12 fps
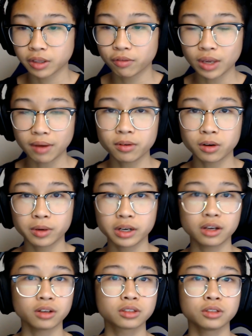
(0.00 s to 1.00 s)
If you haven't
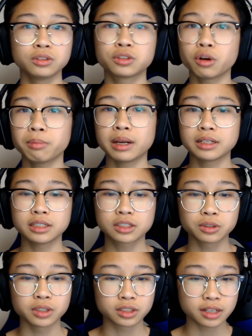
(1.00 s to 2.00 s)
already, also join my
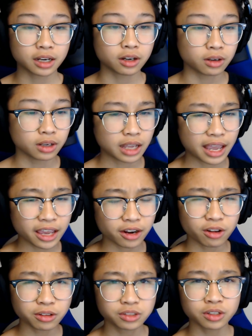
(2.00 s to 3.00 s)
Discord as now.
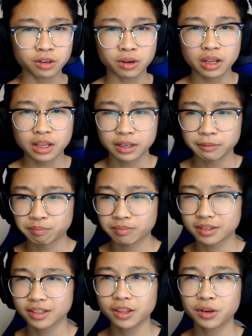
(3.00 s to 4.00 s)
And also,
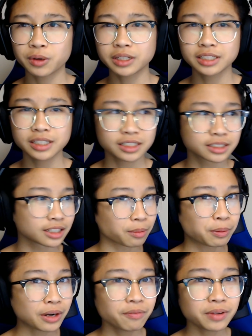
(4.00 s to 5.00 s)
another question is, the
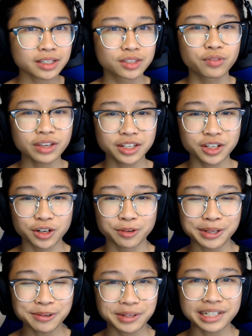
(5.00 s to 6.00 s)
previous video,
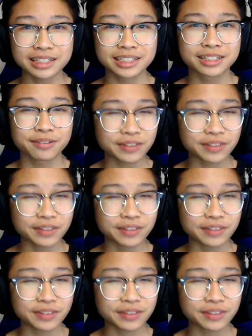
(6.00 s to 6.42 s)
we reached